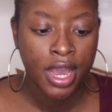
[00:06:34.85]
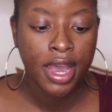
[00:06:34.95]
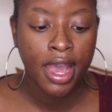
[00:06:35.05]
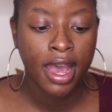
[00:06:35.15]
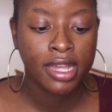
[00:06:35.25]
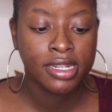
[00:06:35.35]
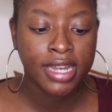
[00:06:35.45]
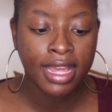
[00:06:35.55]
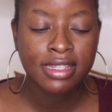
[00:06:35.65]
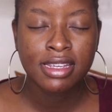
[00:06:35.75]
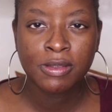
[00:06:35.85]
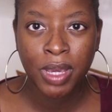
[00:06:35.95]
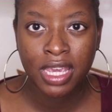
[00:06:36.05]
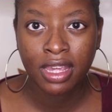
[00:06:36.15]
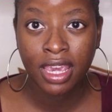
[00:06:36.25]
Dense is
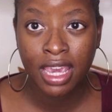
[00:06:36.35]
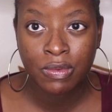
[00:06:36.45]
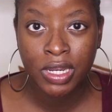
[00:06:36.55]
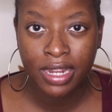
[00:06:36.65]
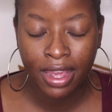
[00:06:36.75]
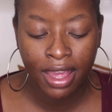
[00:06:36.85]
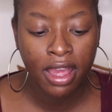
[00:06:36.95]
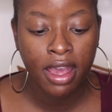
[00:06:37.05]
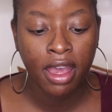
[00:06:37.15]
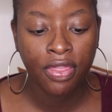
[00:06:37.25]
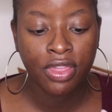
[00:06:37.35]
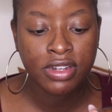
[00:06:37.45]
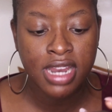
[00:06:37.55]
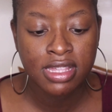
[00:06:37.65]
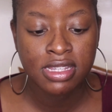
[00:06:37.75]
being the keyword here. The
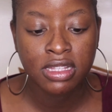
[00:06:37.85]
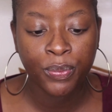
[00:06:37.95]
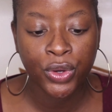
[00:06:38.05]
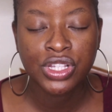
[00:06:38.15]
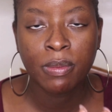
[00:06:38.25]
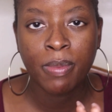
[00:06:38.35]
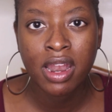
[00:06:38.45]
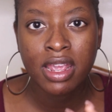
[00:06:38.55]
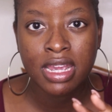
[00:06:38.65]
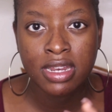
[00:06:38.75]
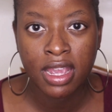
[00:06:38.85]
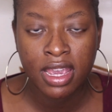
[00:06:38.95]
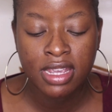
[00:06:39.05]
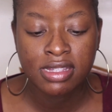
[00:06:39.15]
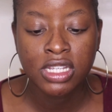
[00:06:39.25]
denser the brush, the better it
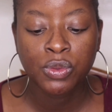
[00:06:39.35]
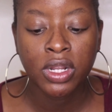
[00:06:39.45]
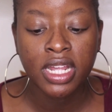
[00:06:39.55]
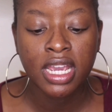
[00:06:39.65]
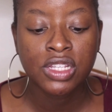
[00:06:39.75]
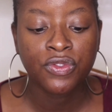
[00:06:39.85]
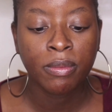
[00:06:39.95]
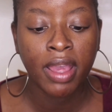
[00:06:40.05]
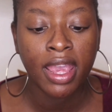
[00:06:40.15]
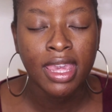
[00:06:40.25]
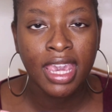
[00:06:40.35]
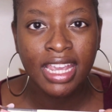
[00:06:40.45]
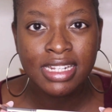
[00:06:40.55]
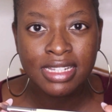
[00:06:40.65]
is. This one is from a kit